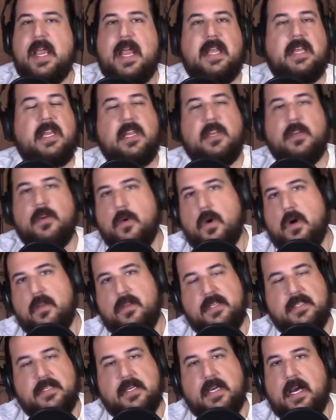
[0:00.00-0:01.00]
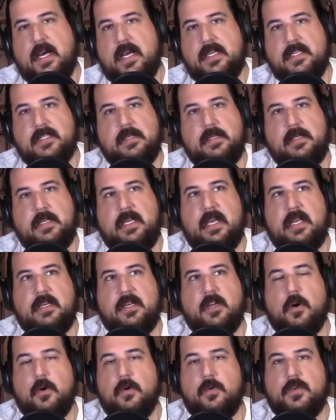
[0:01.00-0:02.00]
And he knew all these guys. He
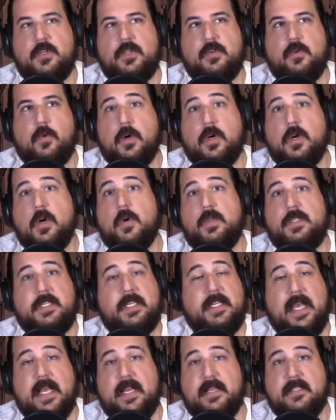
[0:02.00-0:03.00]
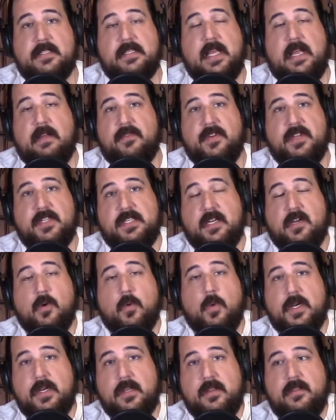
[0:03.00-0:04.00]
had coached or coached against every
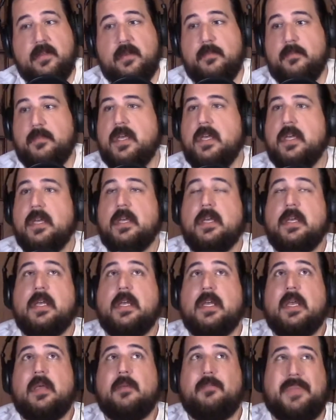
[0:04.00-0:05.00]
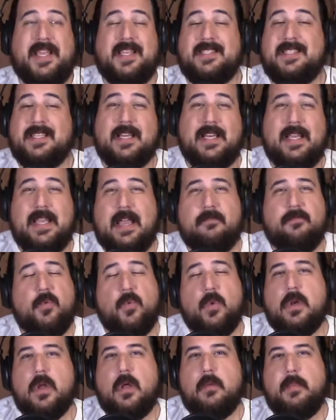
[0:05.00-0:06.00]
single one of them. Basically
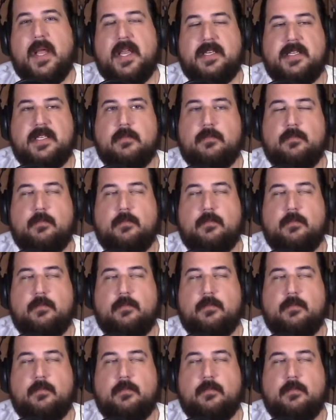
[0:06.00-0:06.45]
everyone on my